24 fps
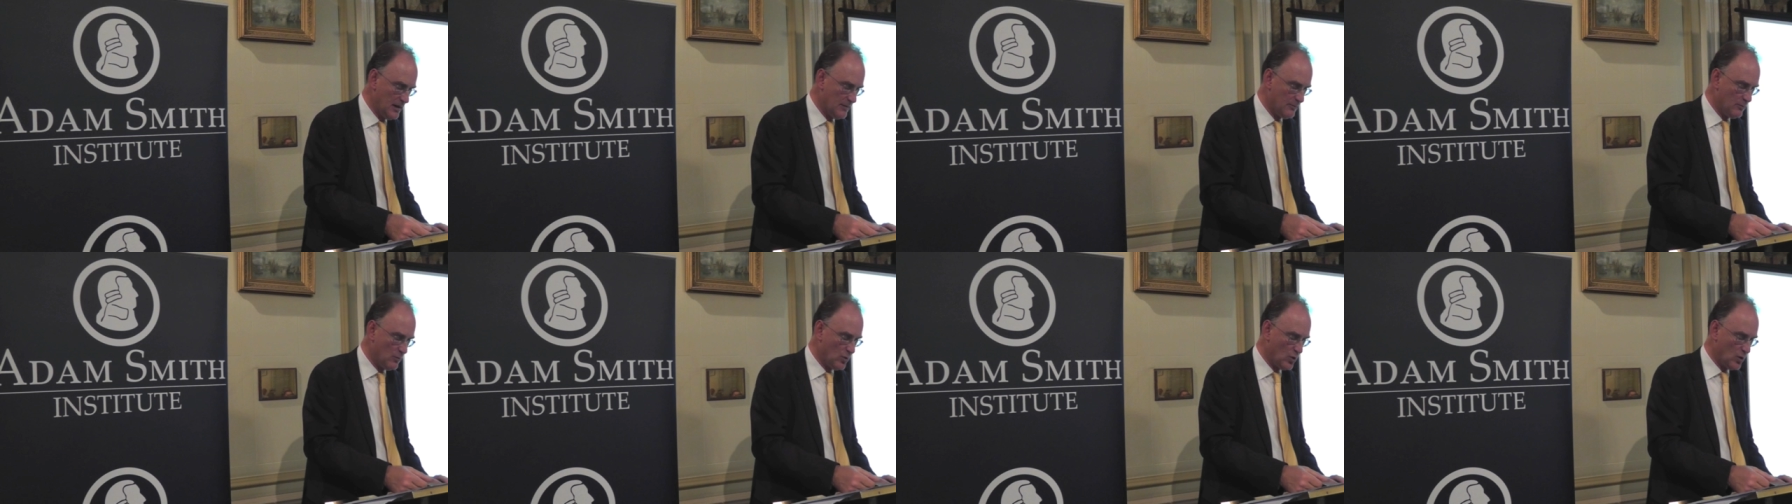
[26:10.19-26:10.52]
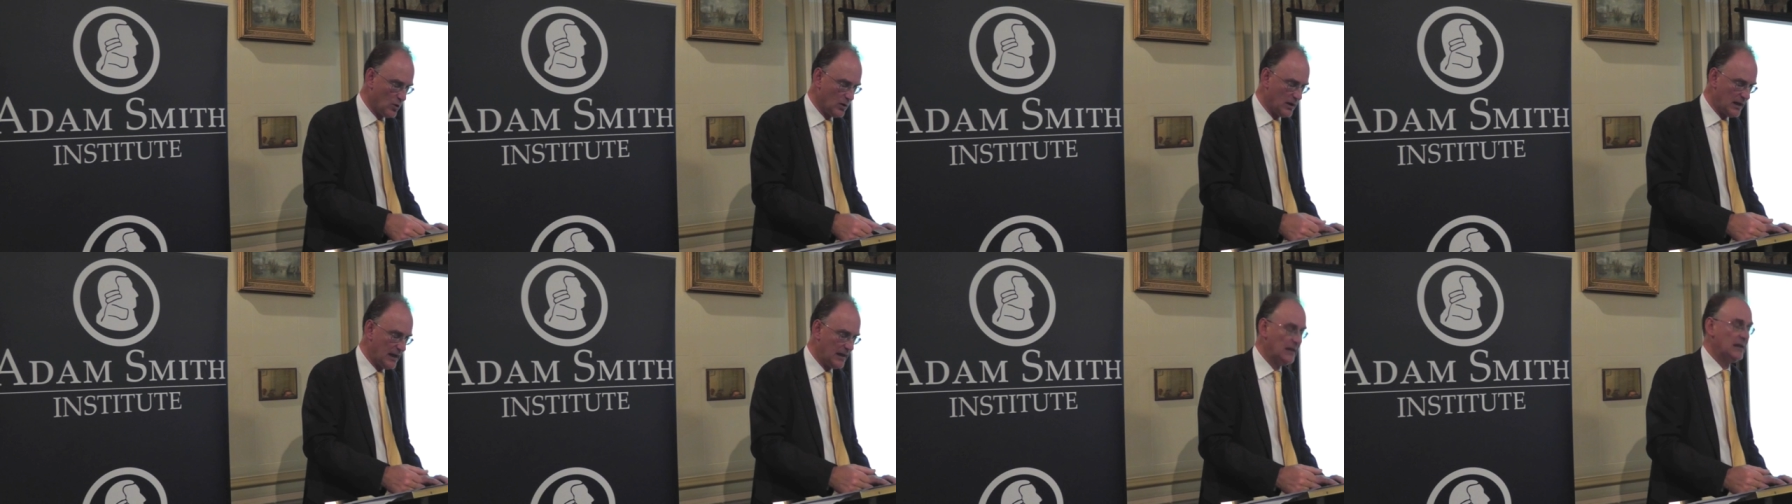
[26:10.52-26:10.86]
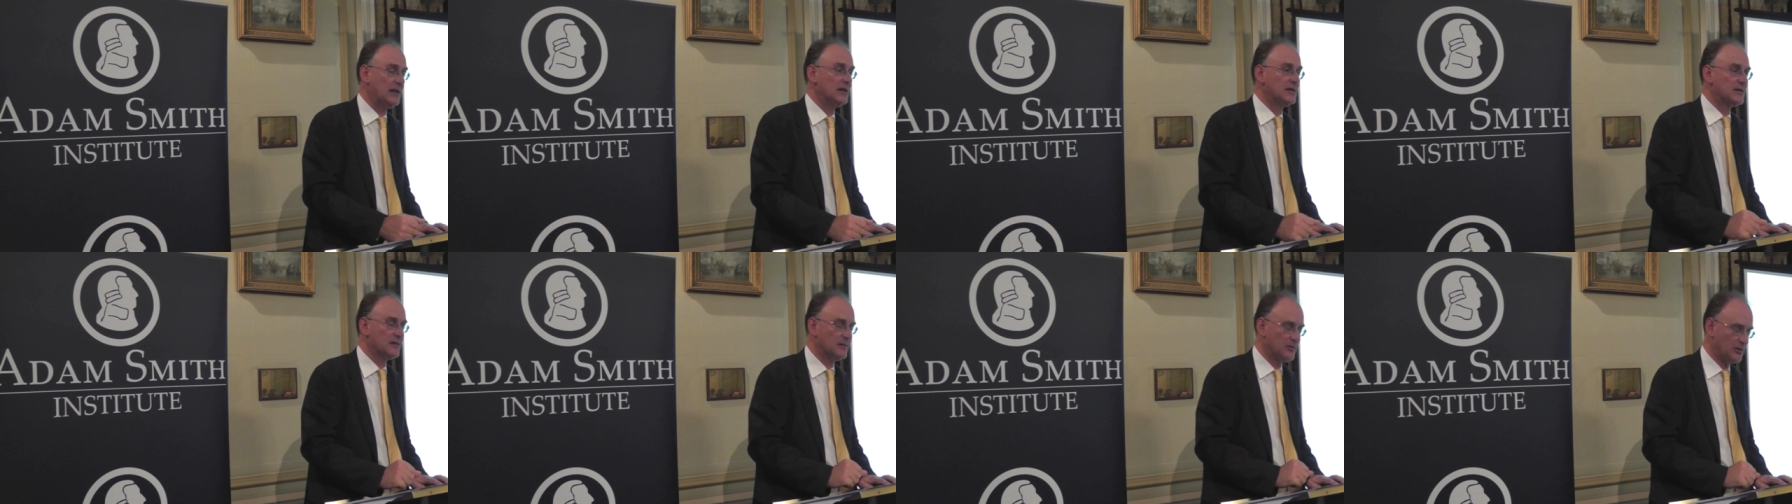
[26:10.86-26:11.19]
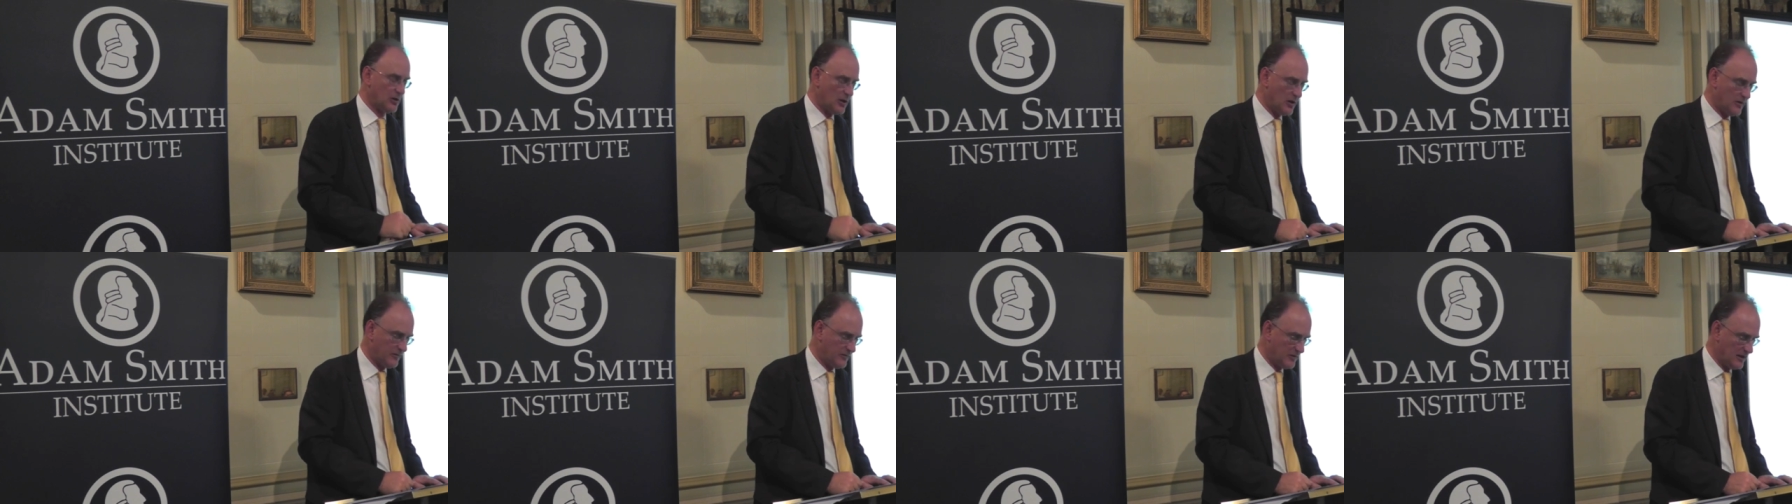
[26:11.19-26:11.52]
more likely to
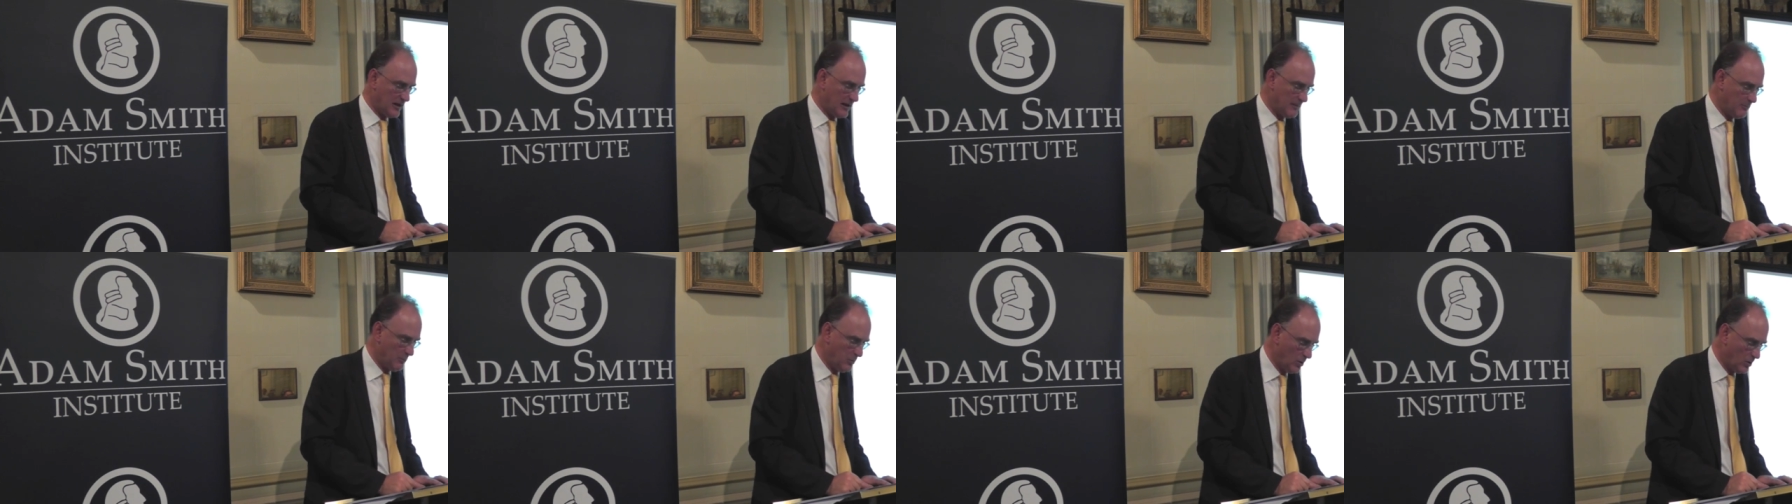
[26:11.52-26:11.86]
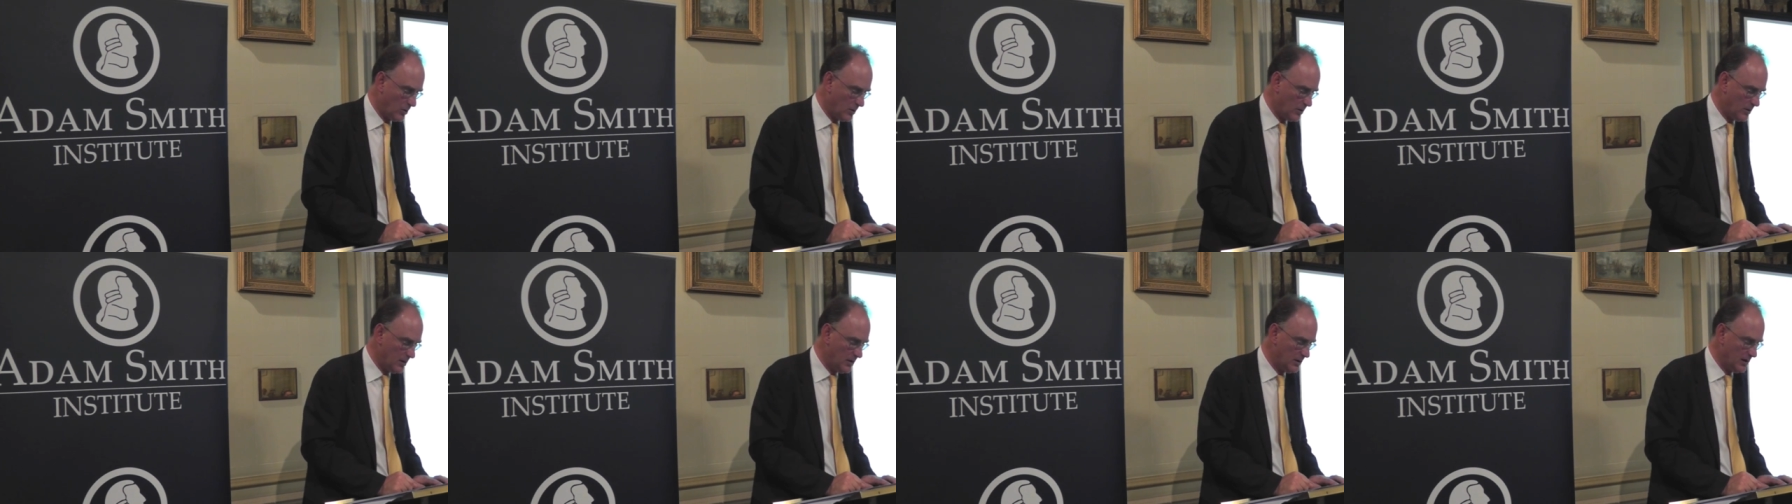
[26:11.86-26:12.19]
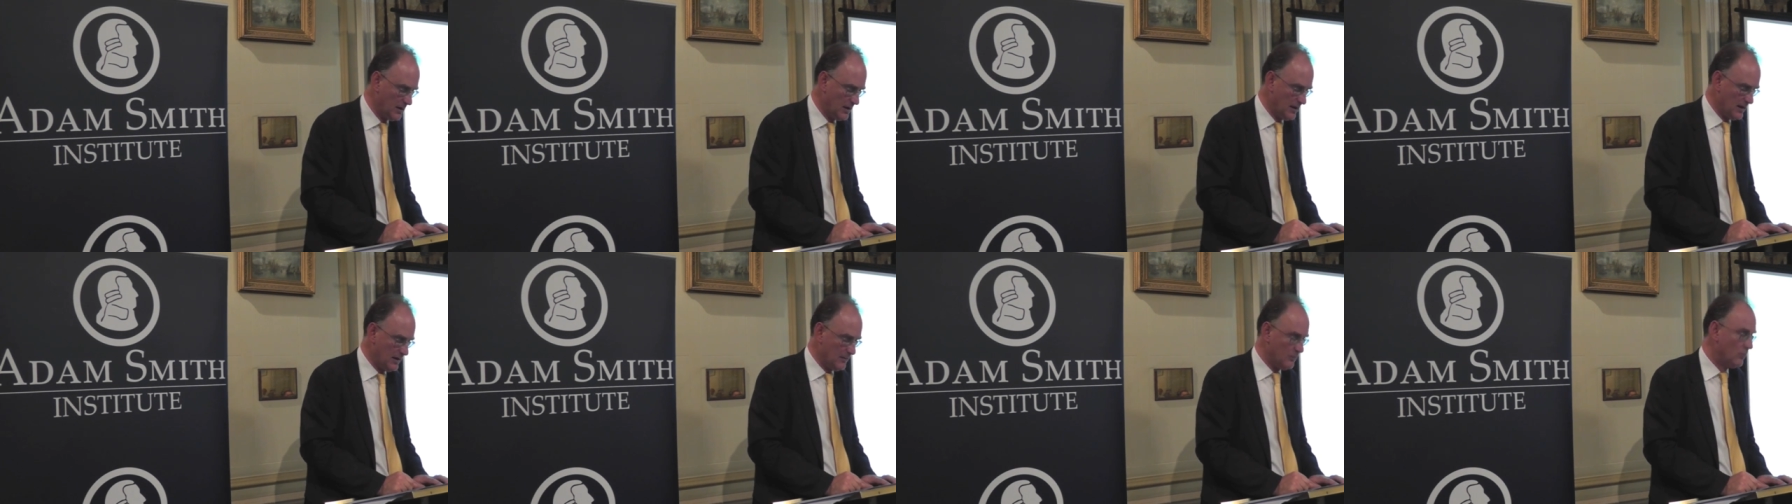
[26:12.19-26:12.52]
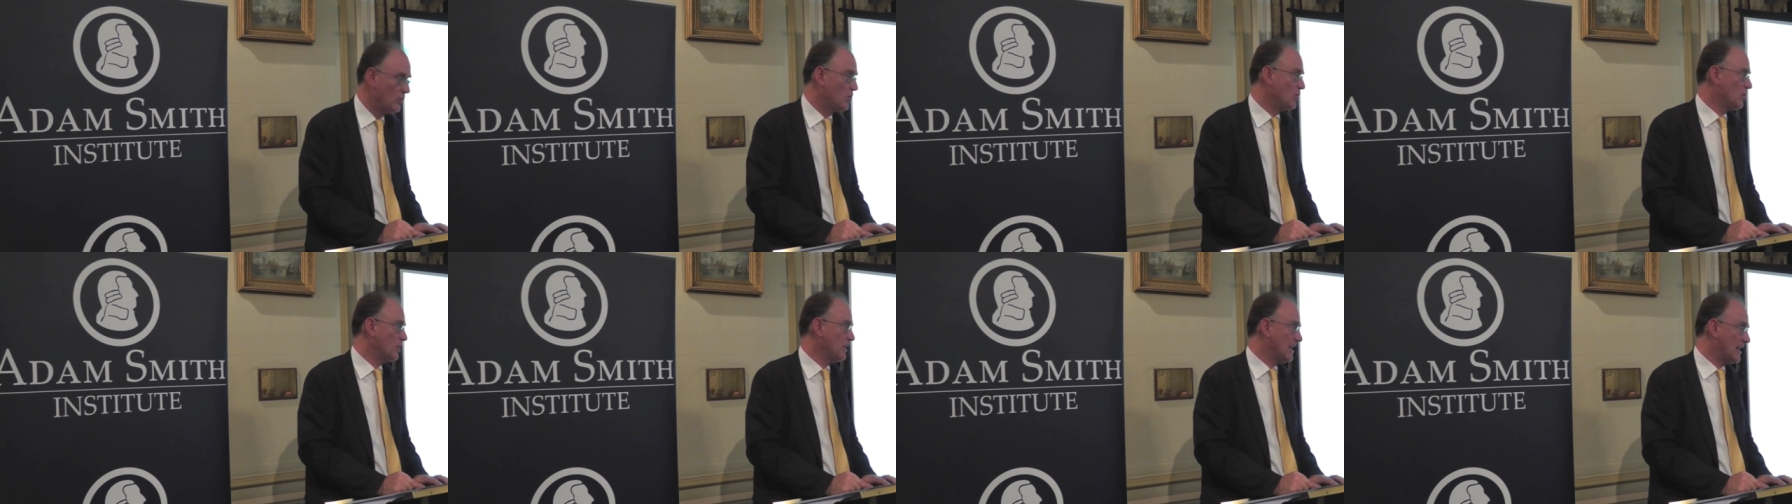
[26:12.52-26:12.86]
look after their poor,
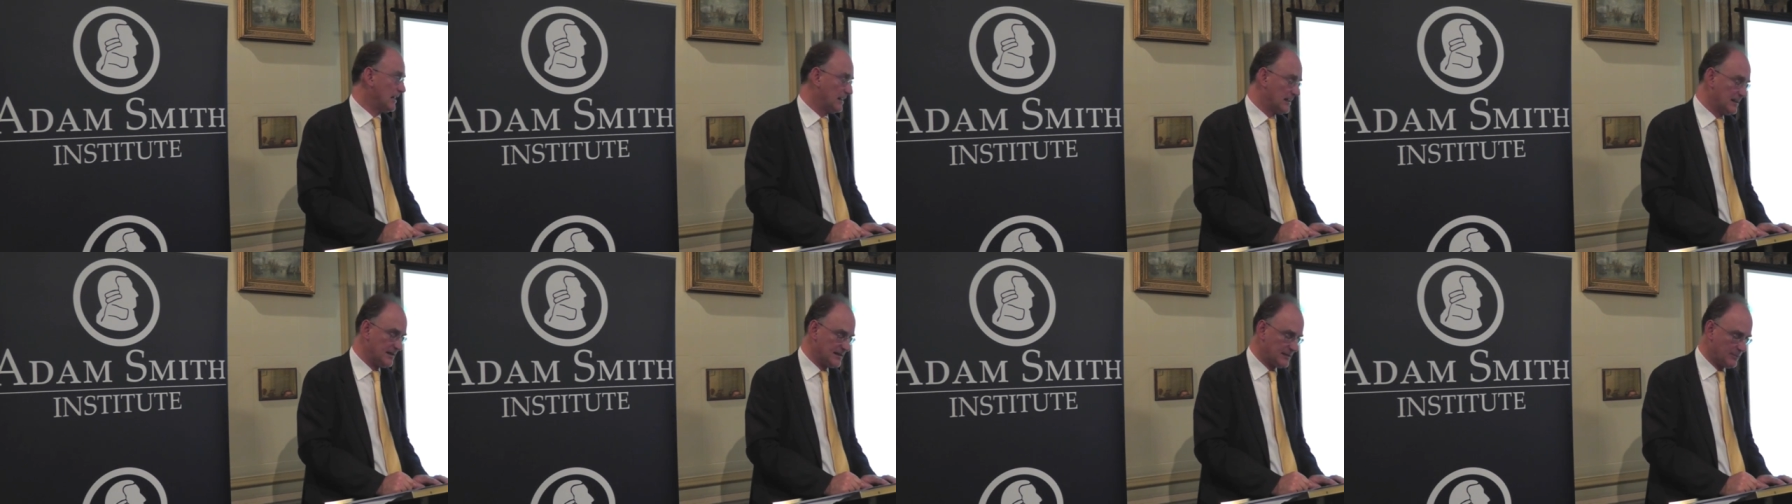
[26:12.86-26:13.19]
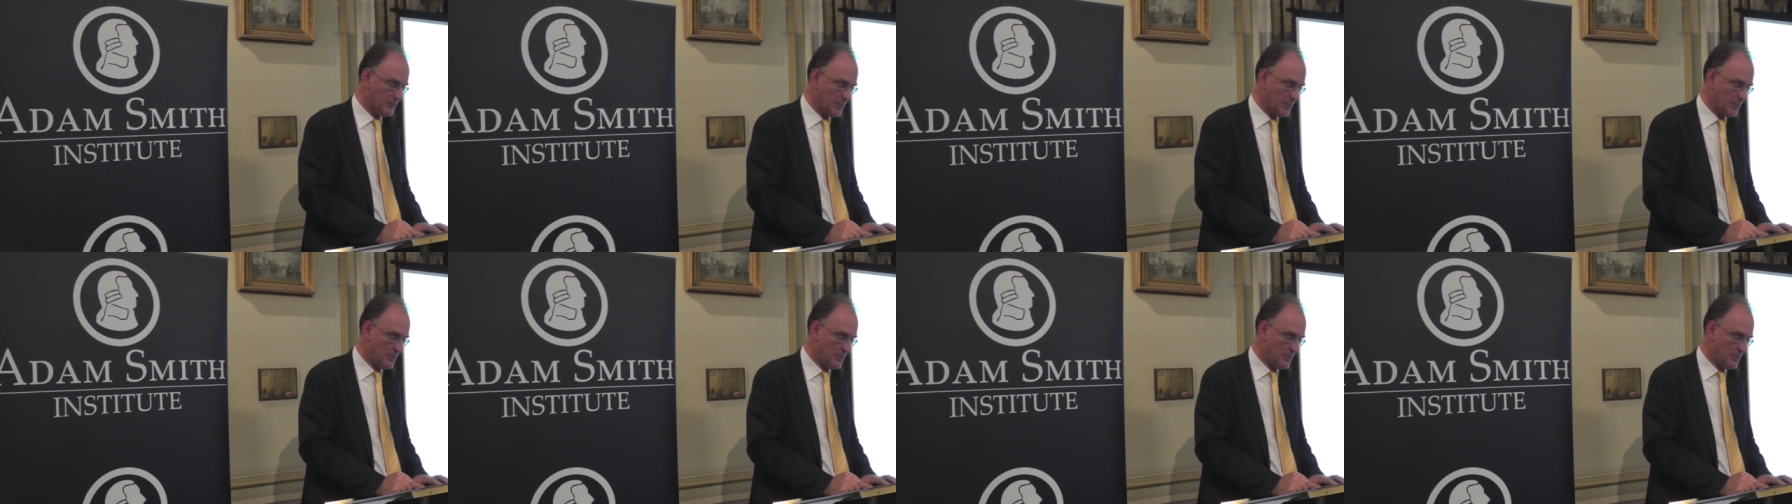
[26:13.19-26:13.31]
more likely to